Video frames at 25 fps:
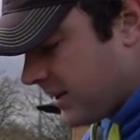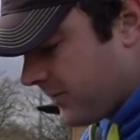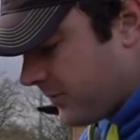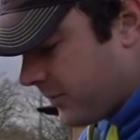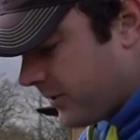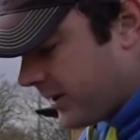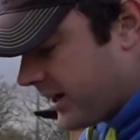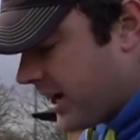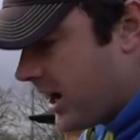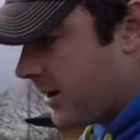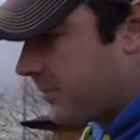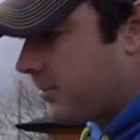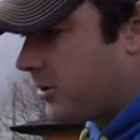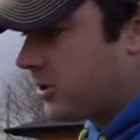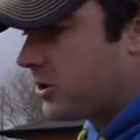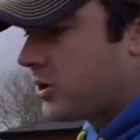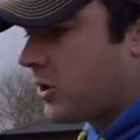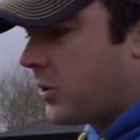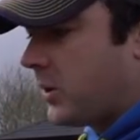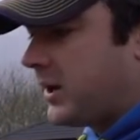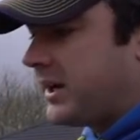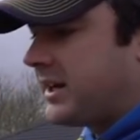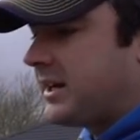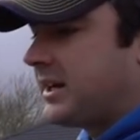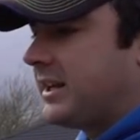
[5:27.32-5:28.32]
other one up, I'll
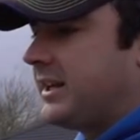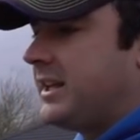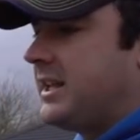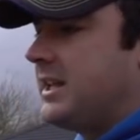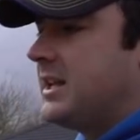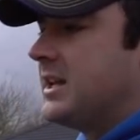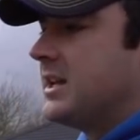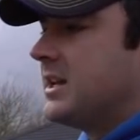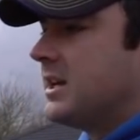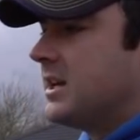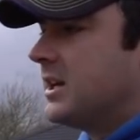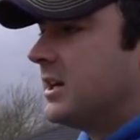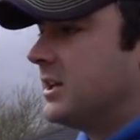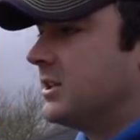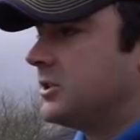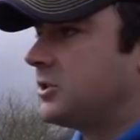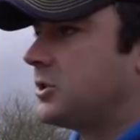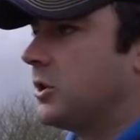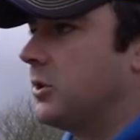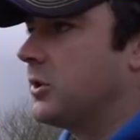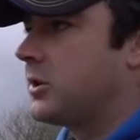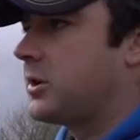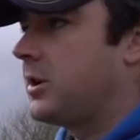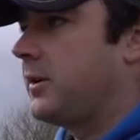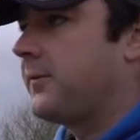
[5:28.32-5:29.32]
quickly
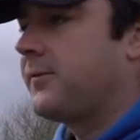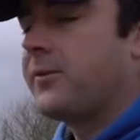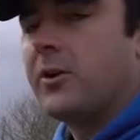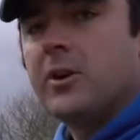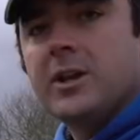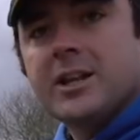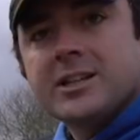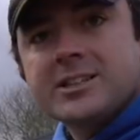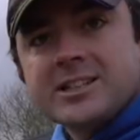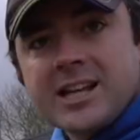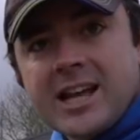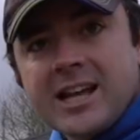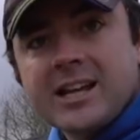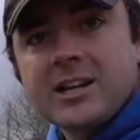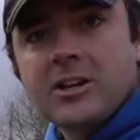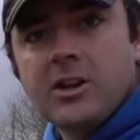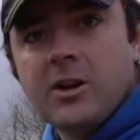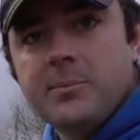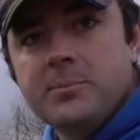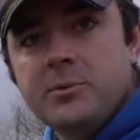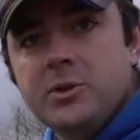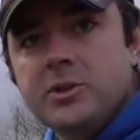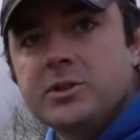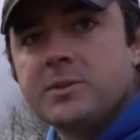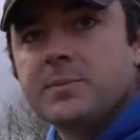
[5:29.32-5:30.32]
talk you through the tackle
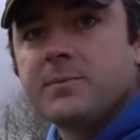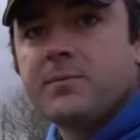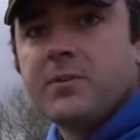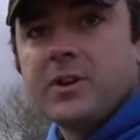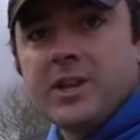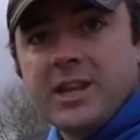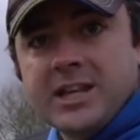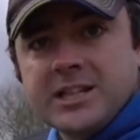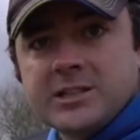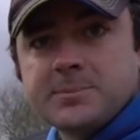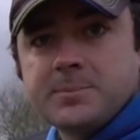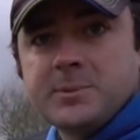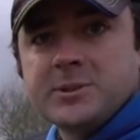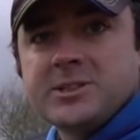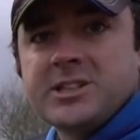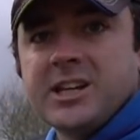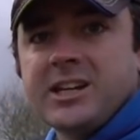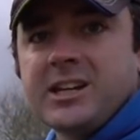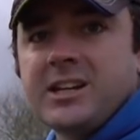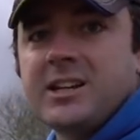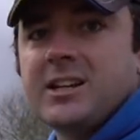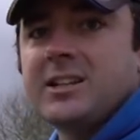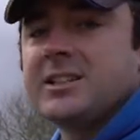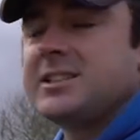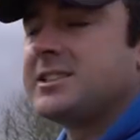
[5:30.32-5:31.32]
I'm using for this
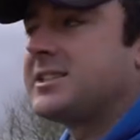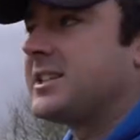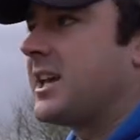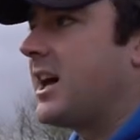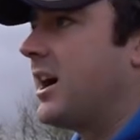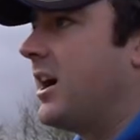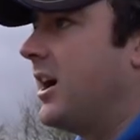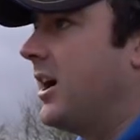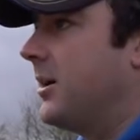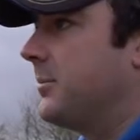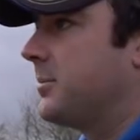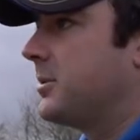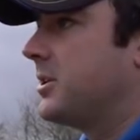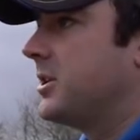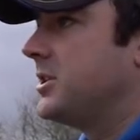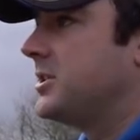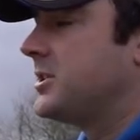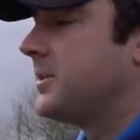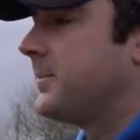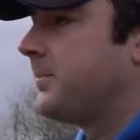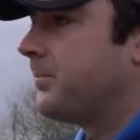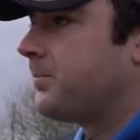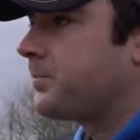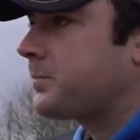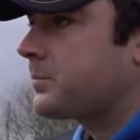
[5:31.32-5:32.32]
particular setup,
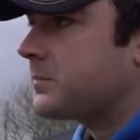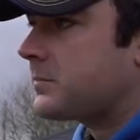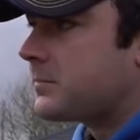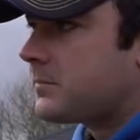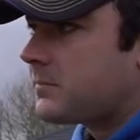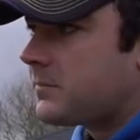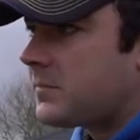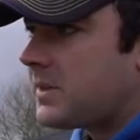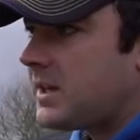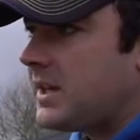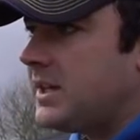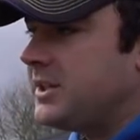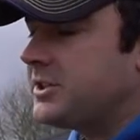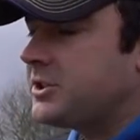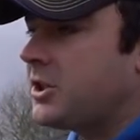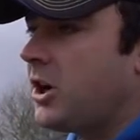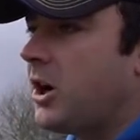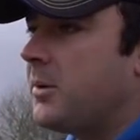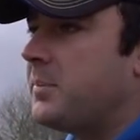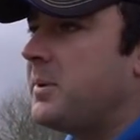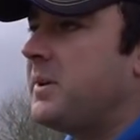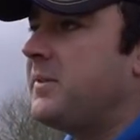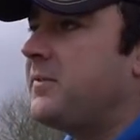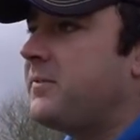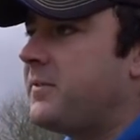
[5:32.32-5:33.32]
because it's
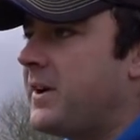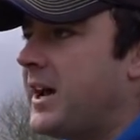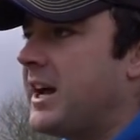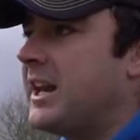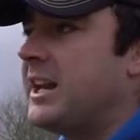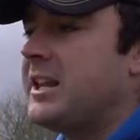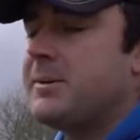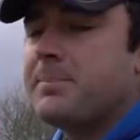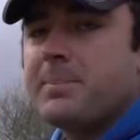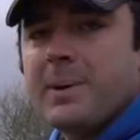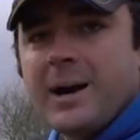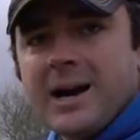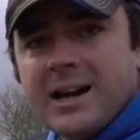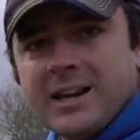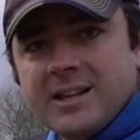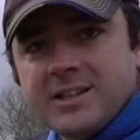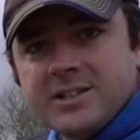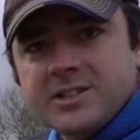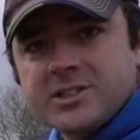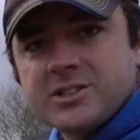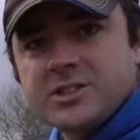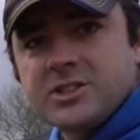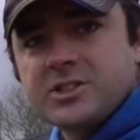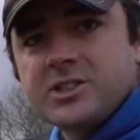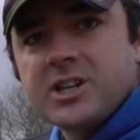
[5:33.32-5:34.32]
got to be fairly
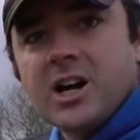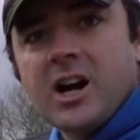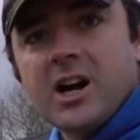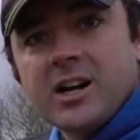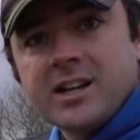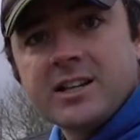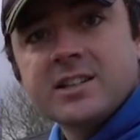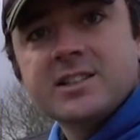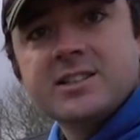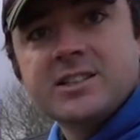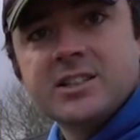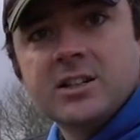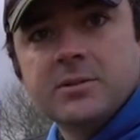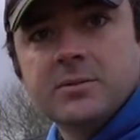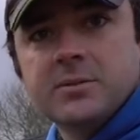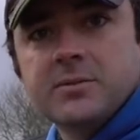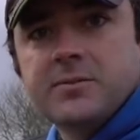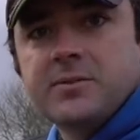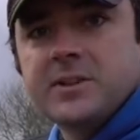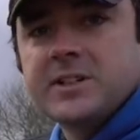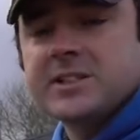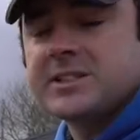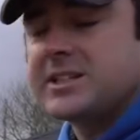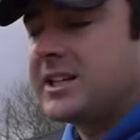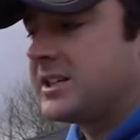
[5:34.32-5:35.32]
balanced to target
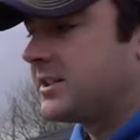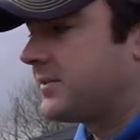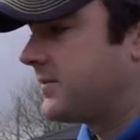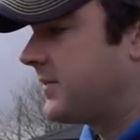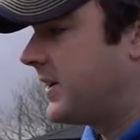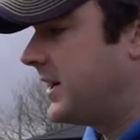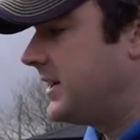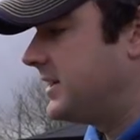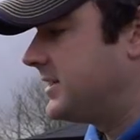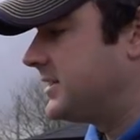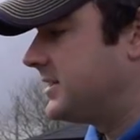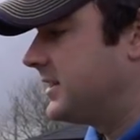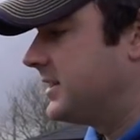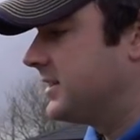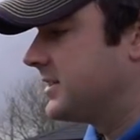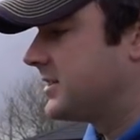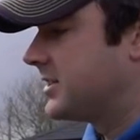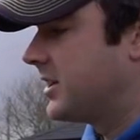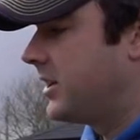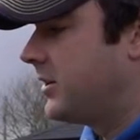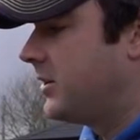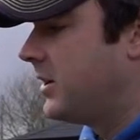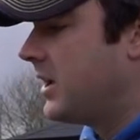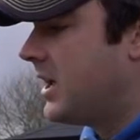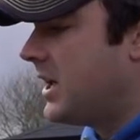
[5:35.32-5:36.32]
silverfish, let's face it.
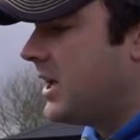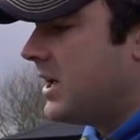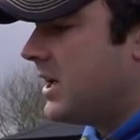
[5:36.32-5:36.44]
So